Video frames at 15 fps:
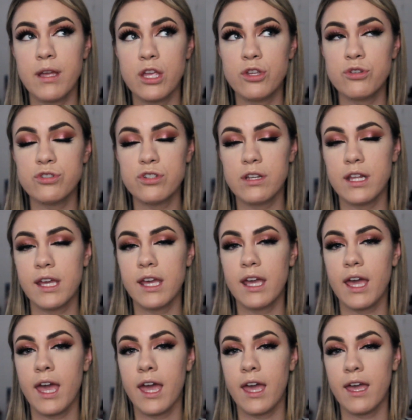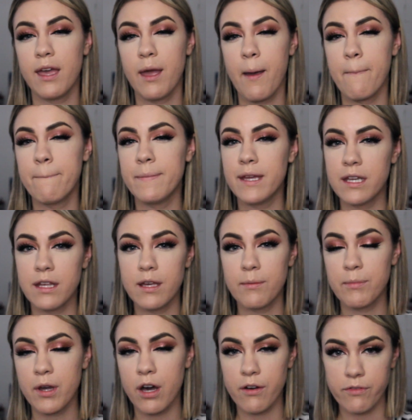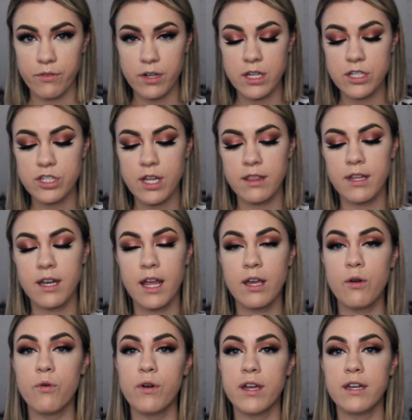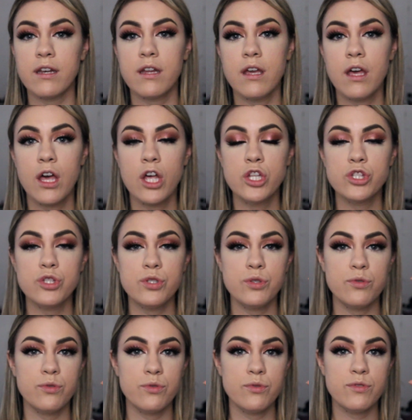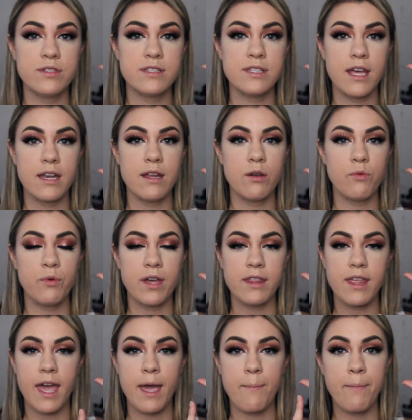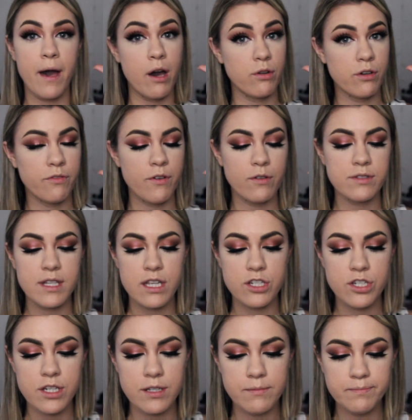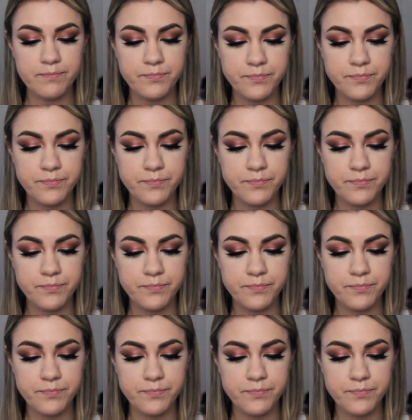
usually a medium coverage, and then I go in to set it with a powder foundation.